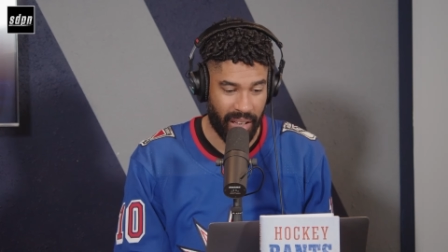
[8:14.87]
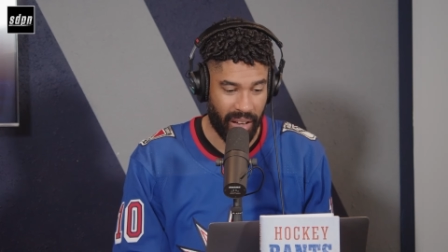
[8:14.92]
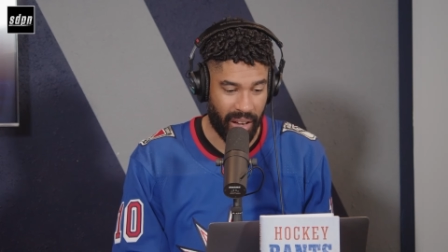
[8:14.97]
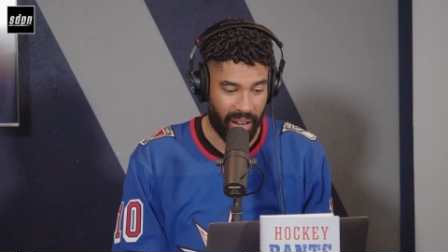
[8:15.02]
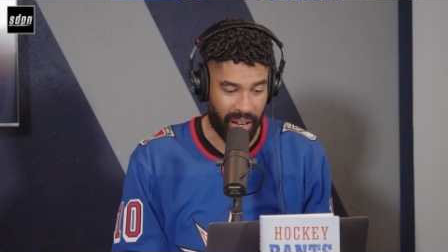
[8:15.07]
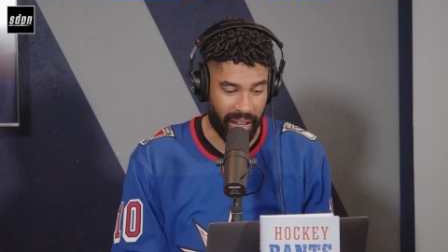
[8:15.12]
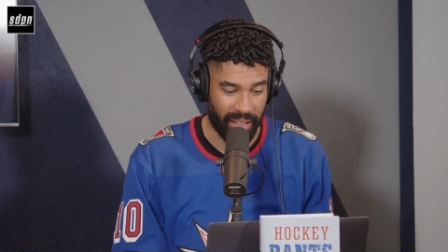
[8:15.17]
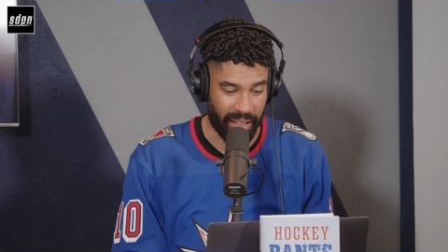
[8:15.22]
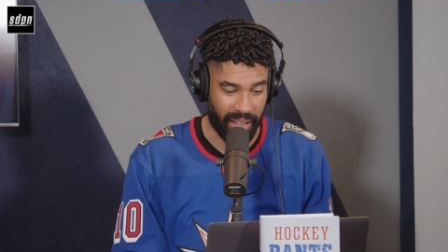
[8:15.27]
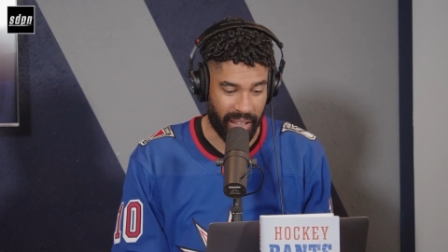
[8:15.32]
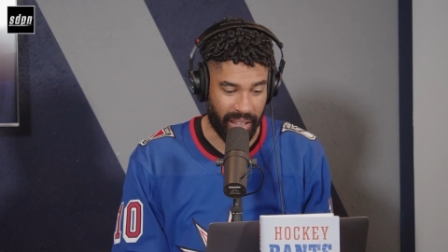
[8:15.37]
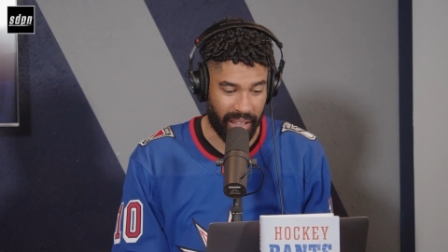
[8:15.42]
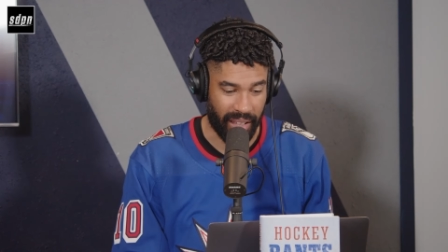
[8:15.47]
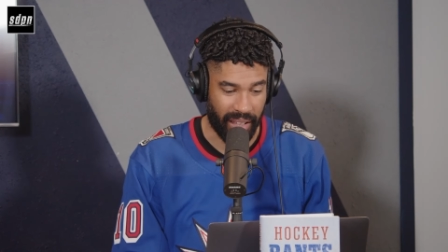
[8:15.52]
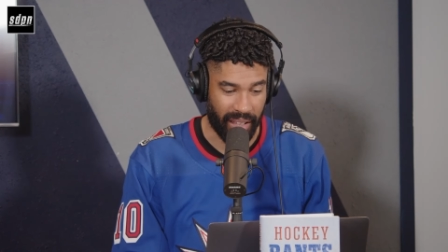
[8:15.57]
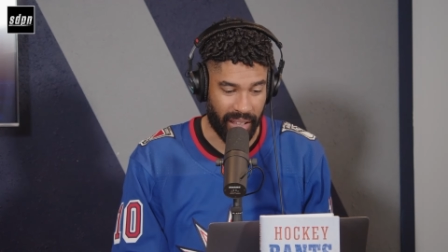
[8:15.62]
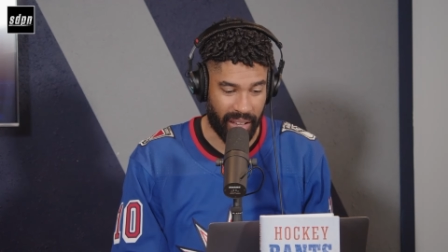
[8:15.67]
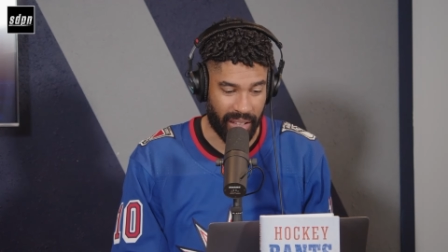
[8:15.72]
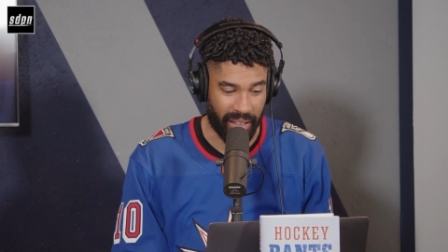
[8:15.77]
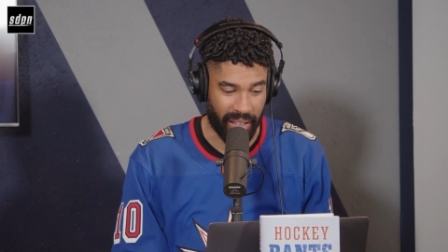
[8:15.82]
on
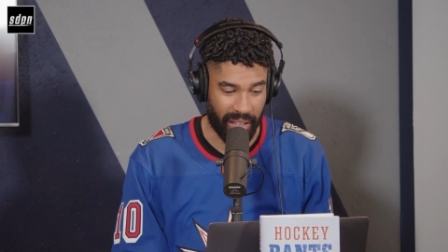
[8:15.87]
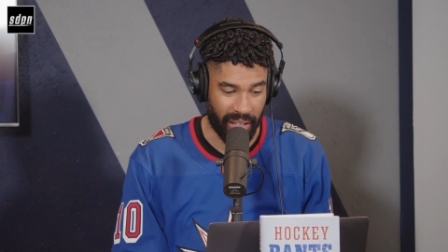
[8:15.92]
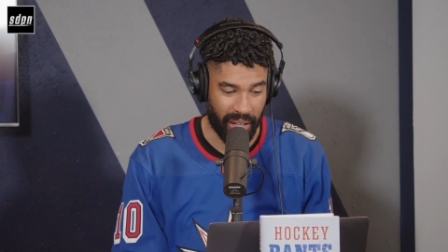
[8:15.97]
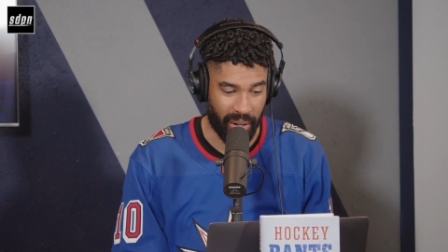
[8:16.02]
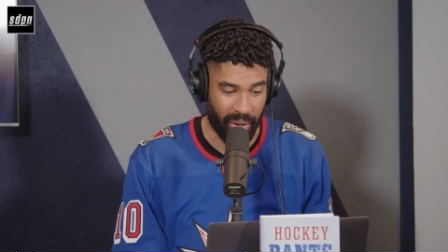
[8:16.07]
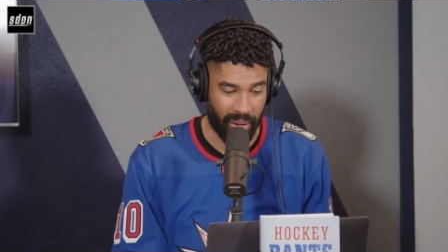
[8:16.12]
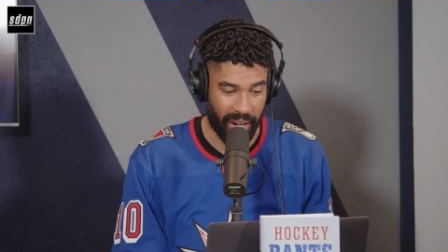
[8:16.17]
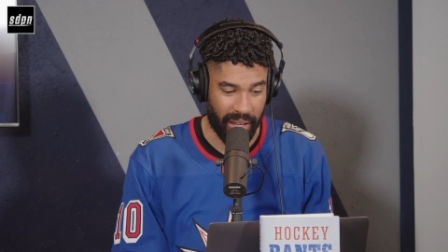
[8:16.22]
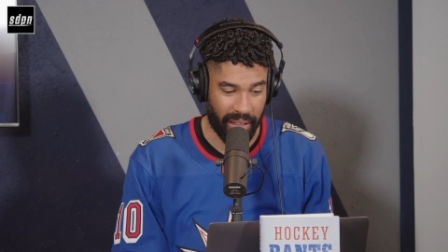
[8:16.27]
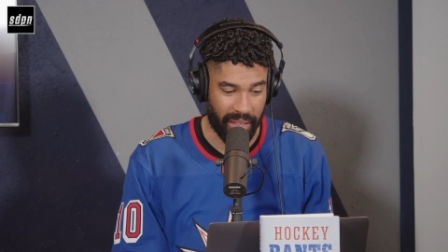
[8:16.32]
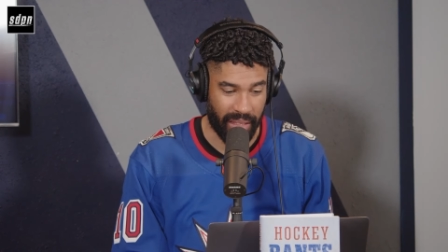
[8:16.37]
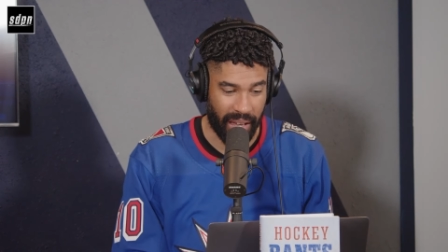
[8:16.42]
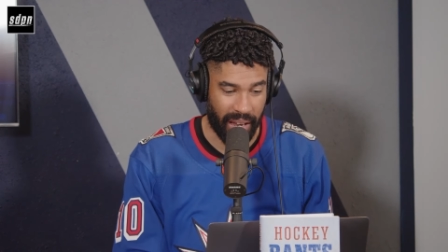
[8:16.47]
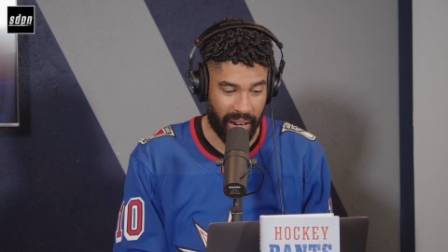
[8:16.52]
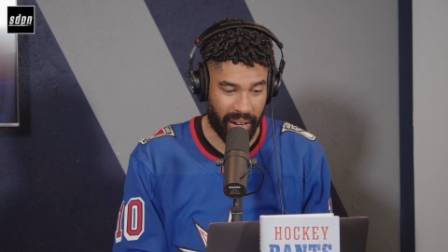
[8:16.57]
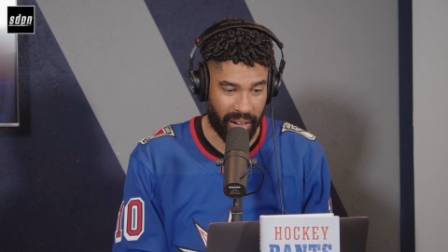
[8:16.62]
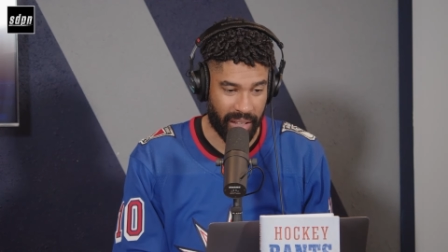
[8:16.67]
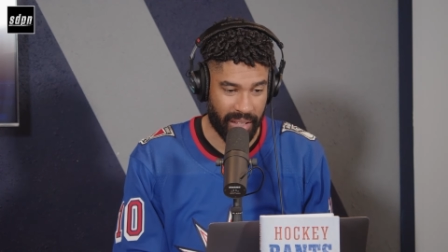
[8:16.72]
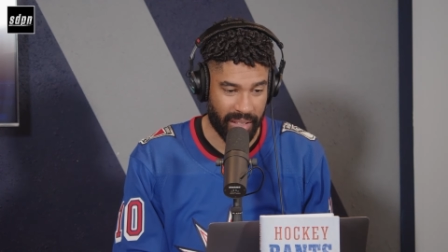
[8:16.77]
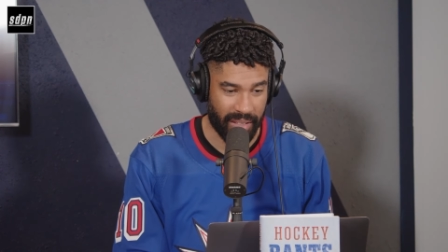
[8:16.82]
the lower end
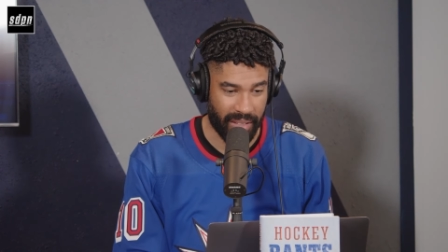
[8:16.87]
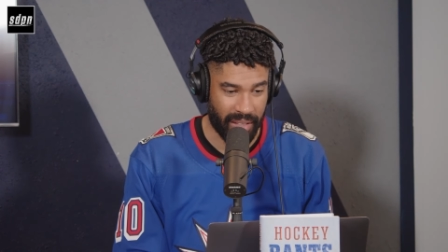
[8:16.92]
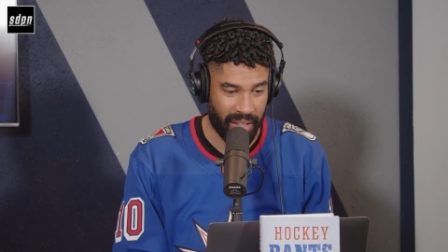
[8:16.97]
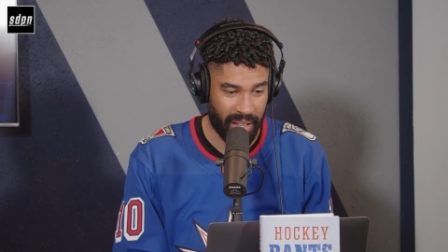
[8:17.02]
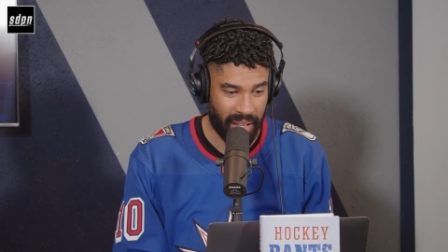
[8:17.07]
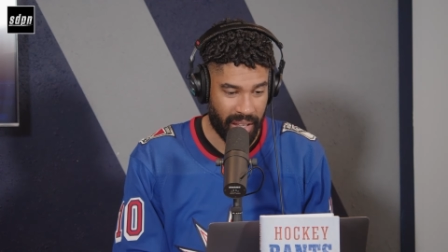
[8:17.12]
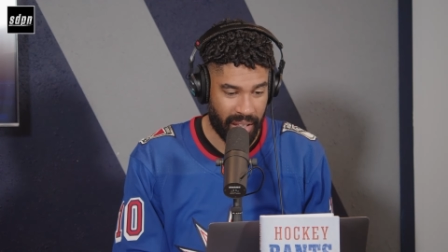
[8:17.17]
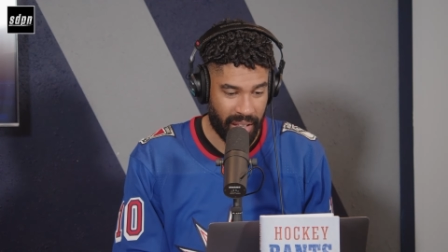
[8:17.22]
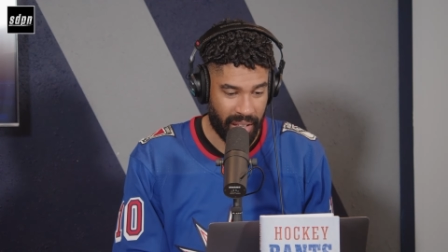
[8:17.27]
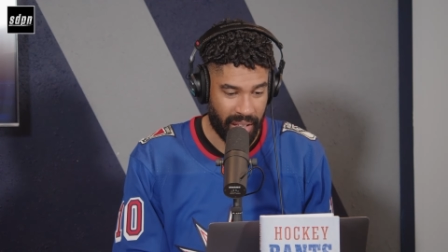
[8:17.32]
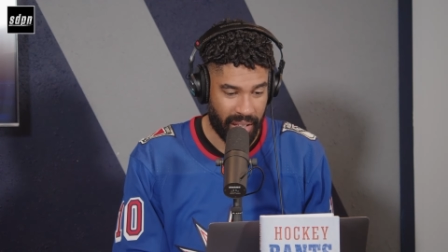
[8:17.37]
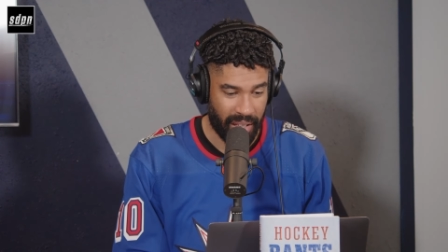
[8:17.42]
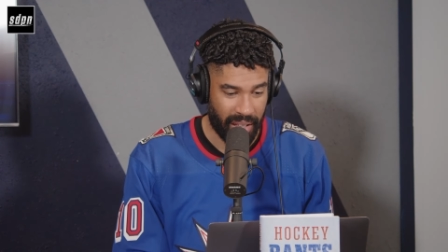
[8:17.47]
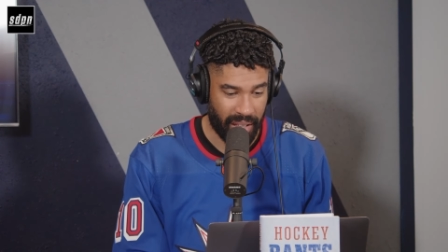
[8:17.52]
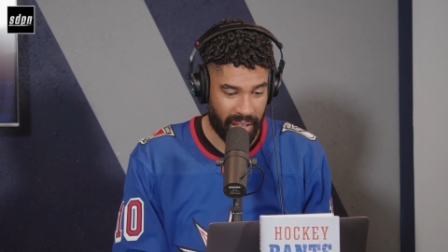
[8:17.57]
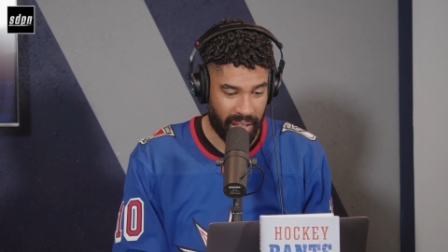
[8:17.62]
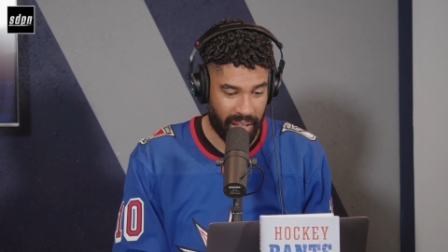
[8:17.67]
there, because and Fabbro.